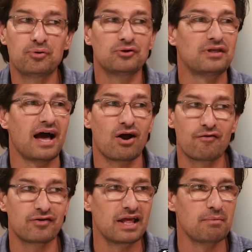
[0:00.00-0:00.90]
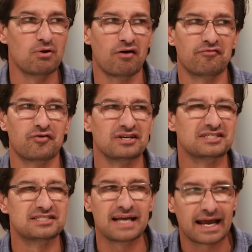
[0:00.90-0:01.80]
put that over them, not for a
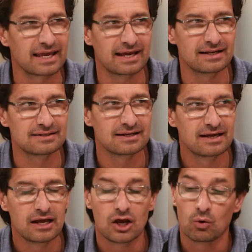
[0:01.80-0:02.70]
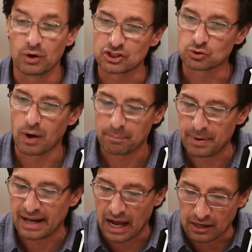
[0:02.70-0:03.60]
second, which is why,
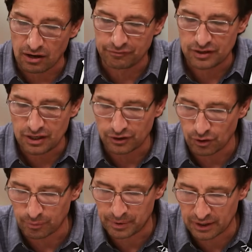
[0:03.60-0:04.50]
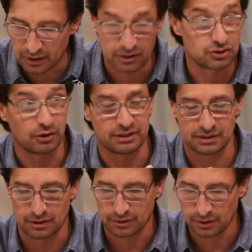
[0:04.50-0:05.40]
Pat, I'd love to hear your opinion. And sorry,
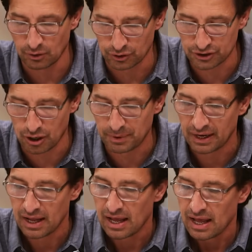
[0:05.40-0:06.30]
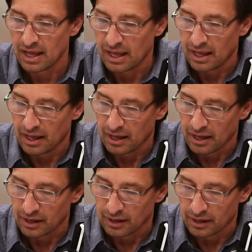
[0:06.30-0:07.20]
Sarah, your show, but
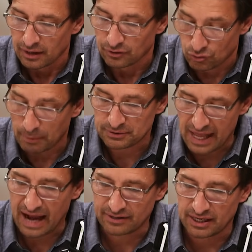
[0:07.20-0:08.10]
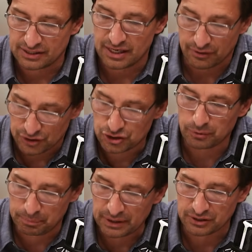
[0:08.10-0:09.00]
Trump's tactics here
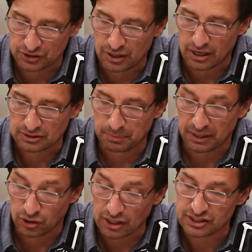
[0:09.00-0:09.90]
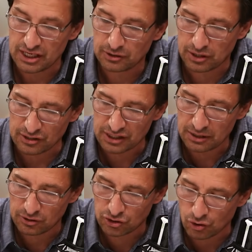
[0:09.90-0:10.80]
should be discussed. I mean, does he does
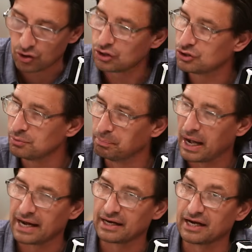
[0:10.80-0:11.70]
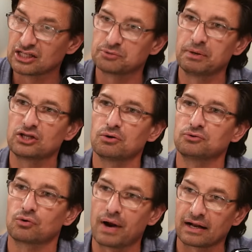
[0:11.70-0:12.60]
he turn to Biden and speak to him
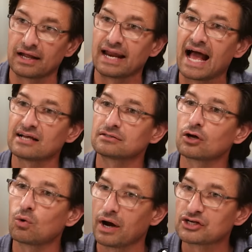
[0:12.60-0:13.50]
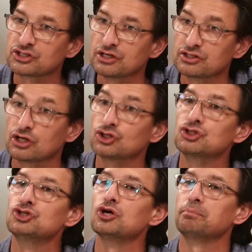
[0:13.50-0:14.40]
directly and ask the questions that
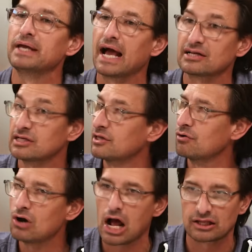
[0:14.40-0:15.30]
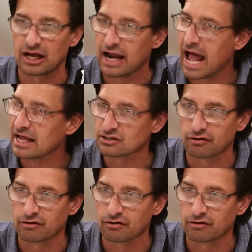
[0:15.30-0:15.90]
should be asked that they're not going to ask?